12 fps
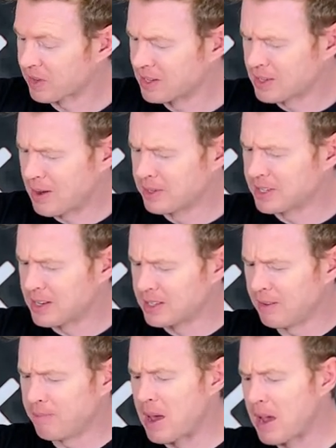It's almost as
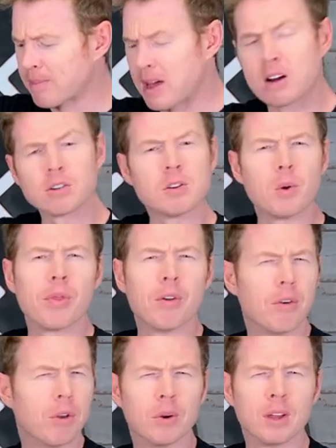if backpackers know what they're
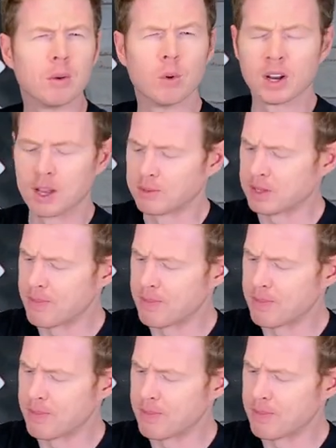doing when it comes